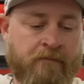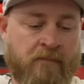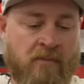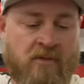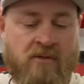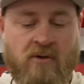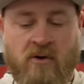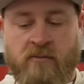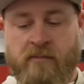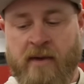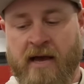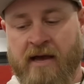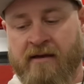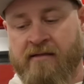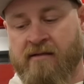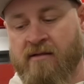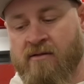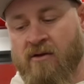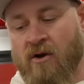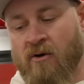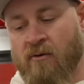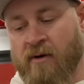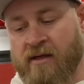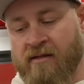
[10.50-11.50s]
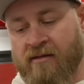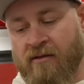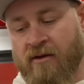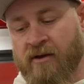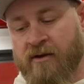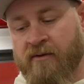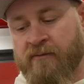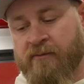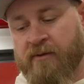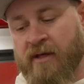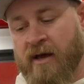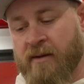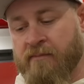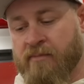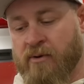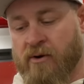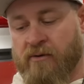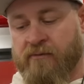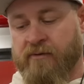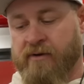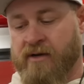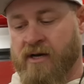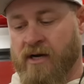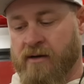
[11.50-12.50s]
So Max is always looking for that
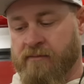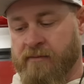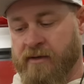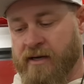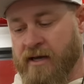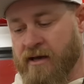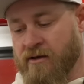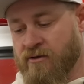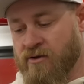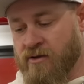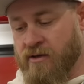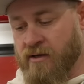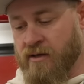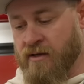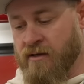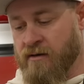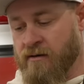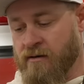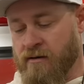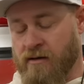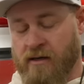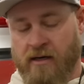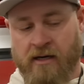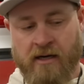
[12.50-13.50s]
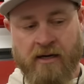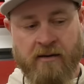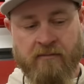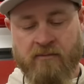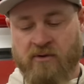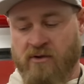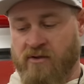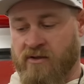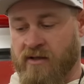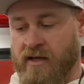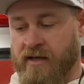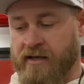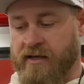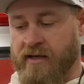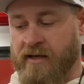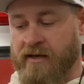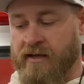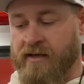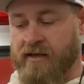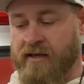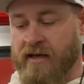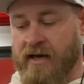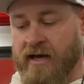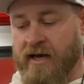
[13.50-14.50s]
perfect combination, um, just like
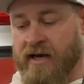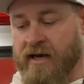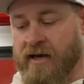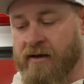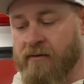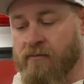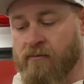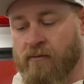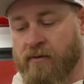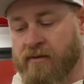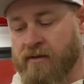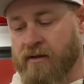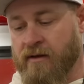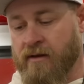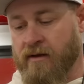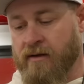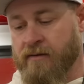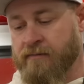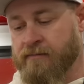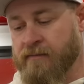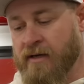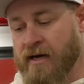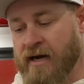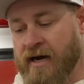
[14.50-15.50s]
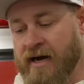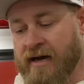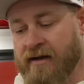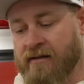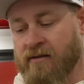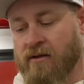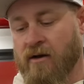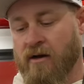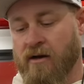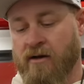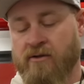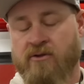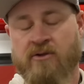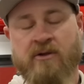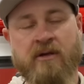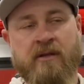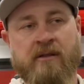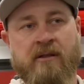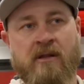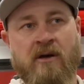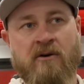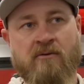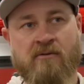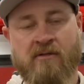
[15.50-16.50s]
any guy with a high launch and low